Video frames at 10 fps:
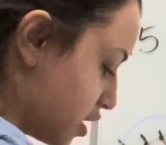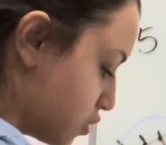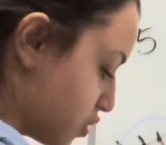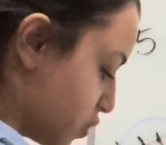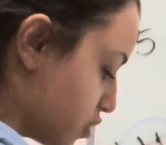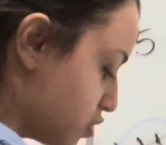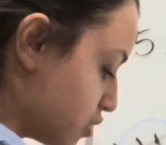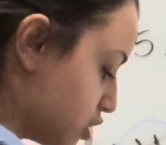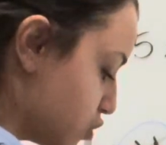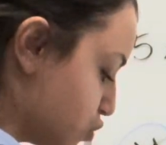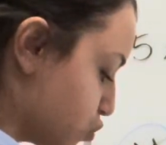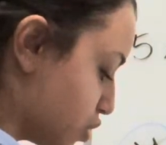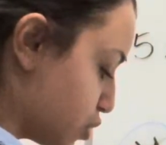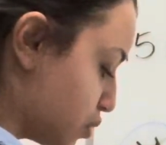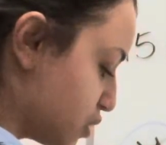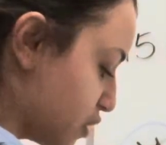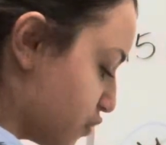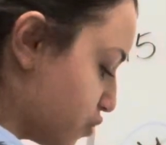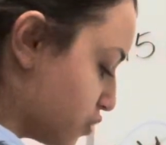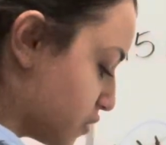21, 22, 23,
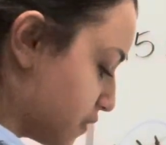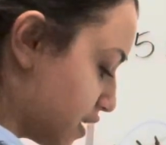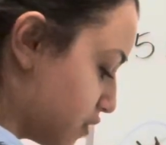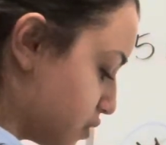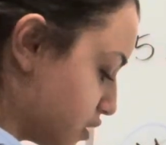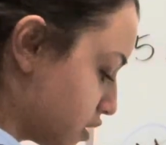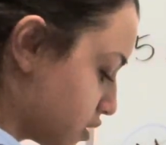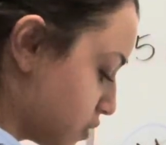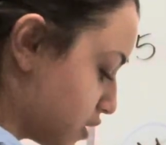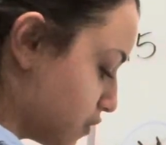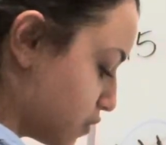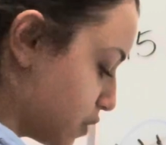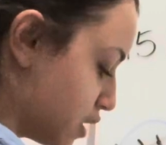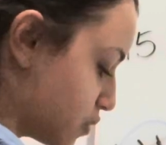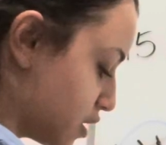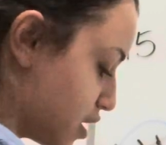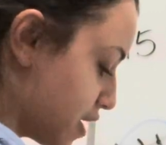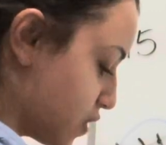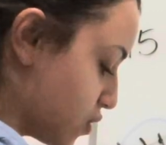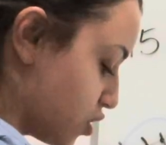24, 25, 26, 27, 28, 29,
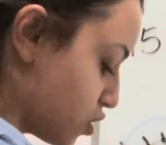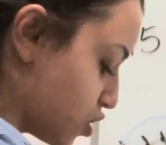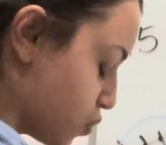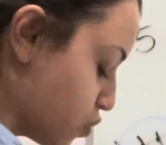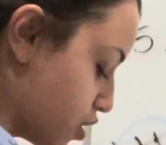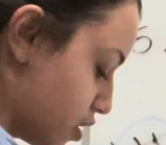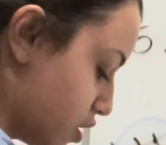30, 31.